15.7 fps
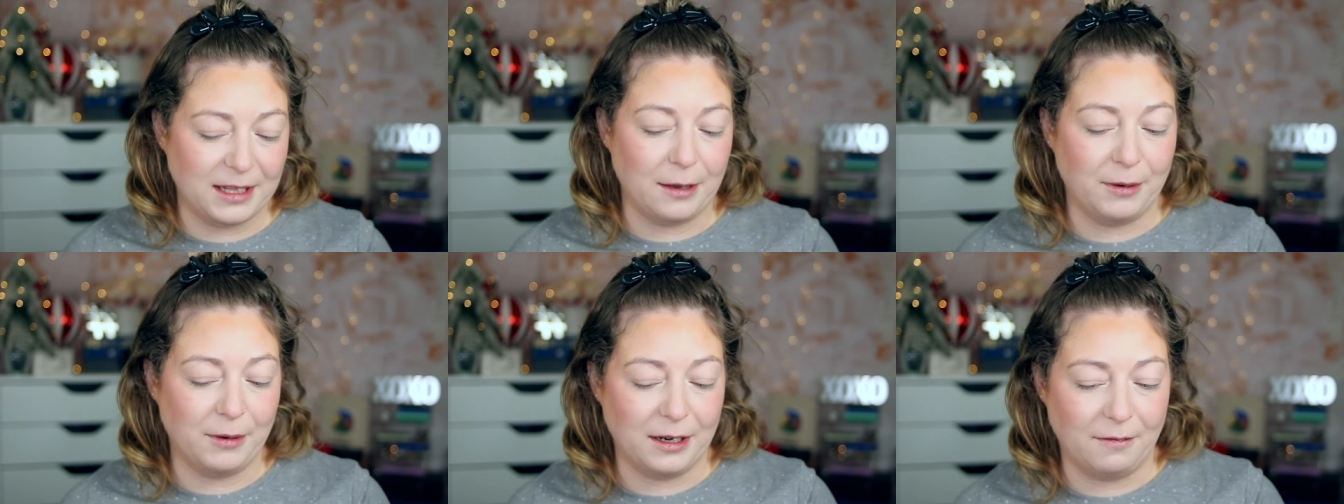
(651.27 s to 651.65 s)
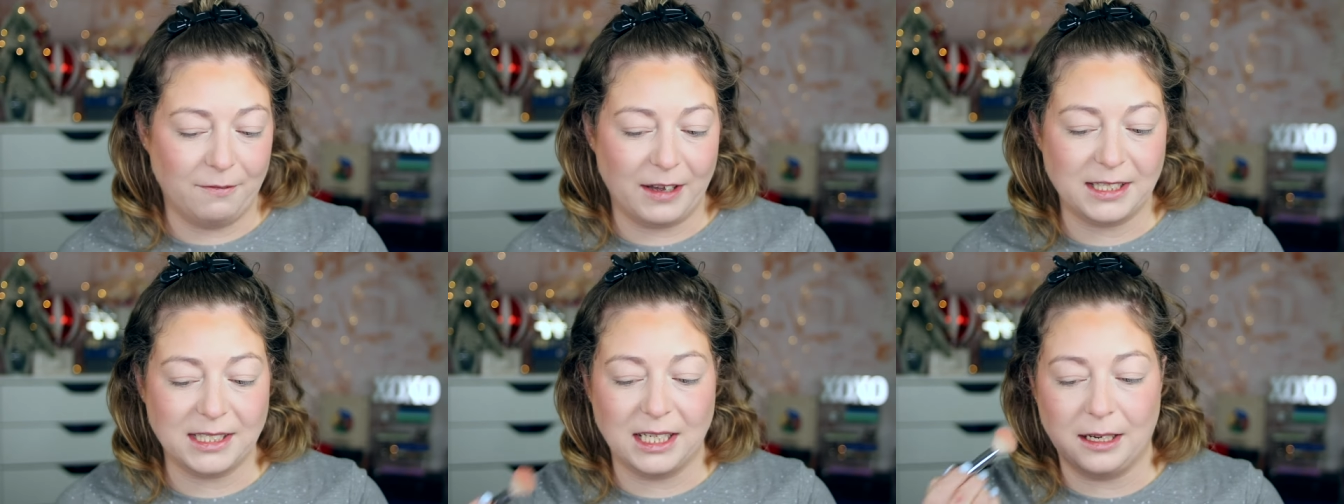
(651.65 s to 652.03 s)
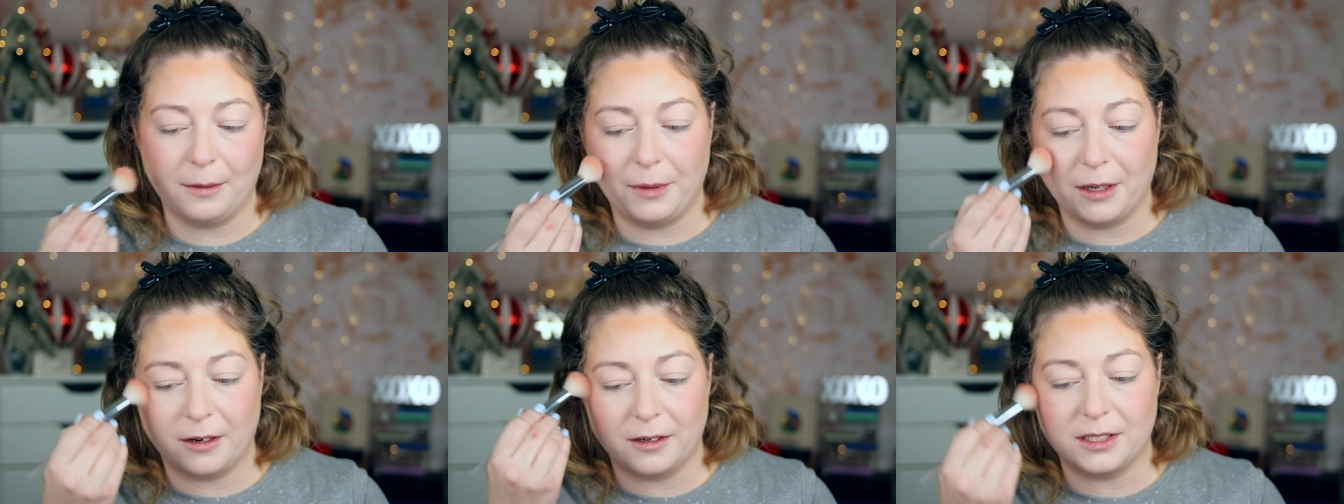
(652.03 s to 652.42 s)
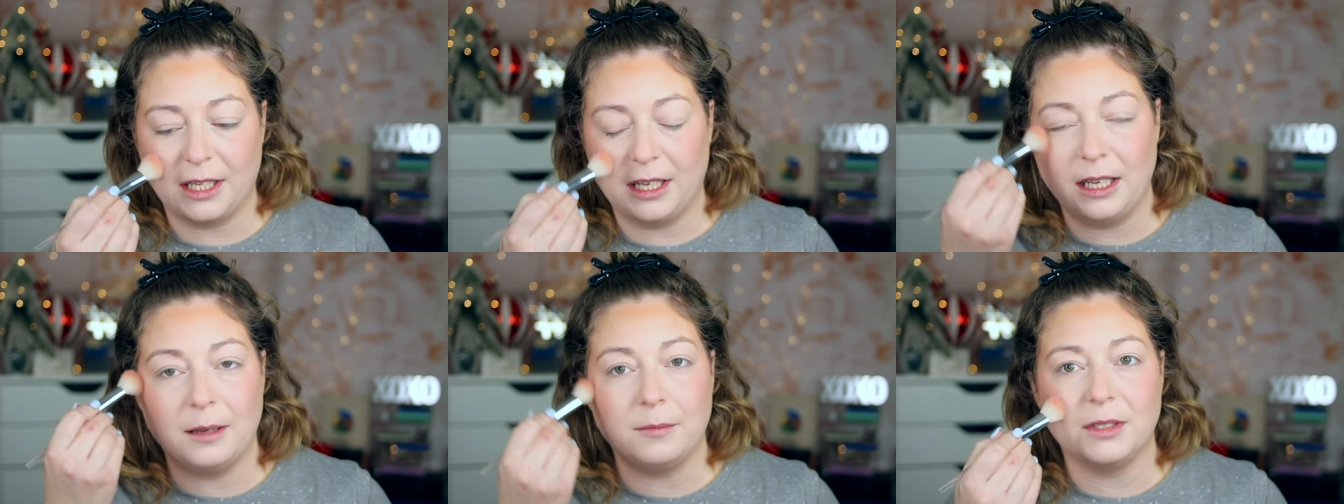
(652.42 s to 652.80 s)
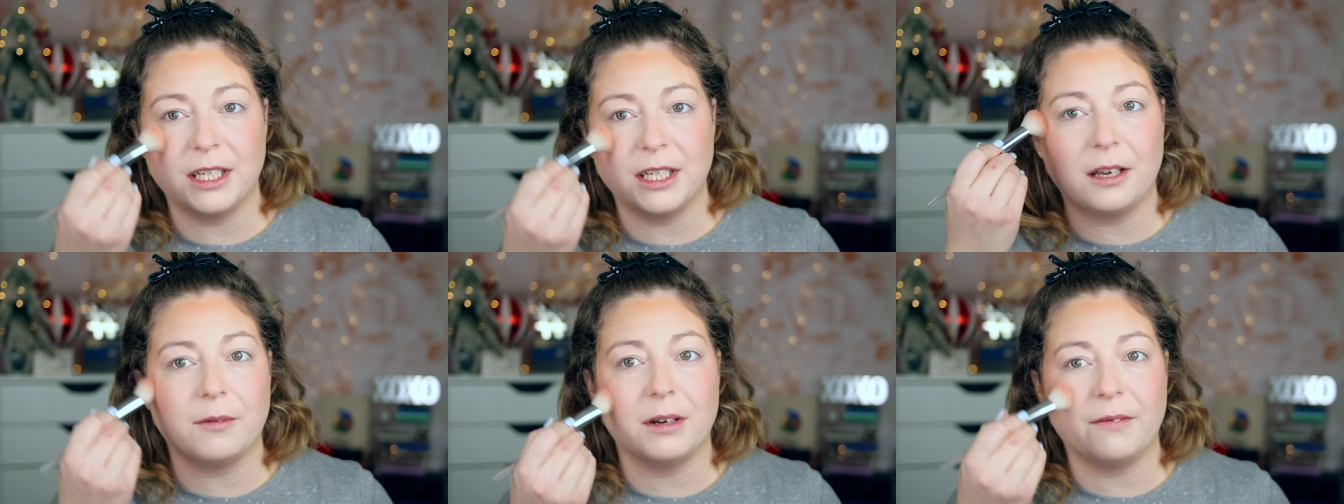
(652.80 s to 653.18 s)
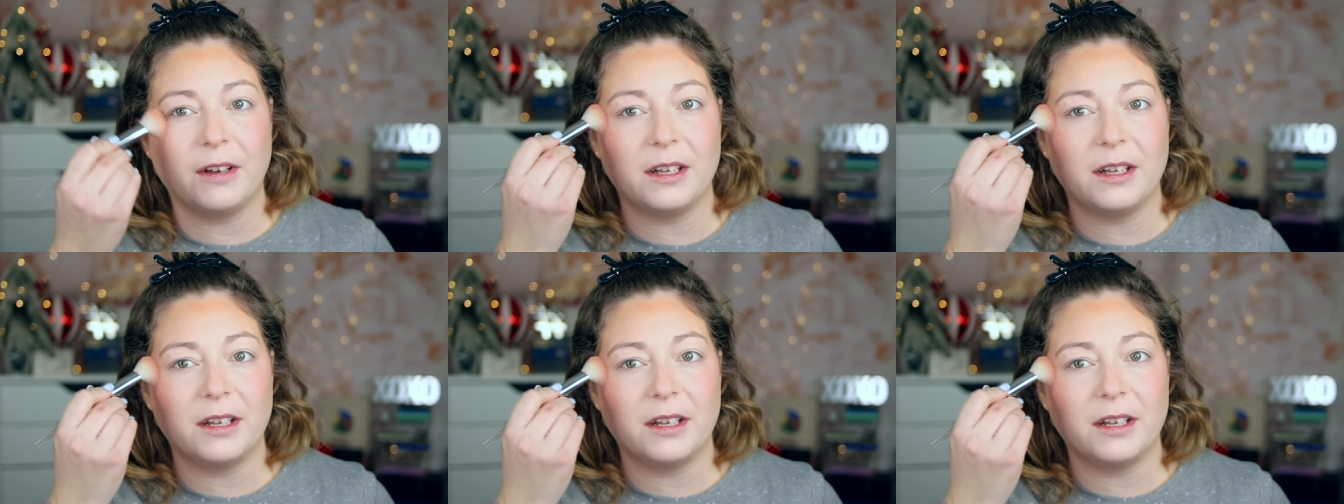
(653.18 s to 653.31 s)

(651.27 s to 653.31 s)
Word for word: they would invest in a bigger team to get rid of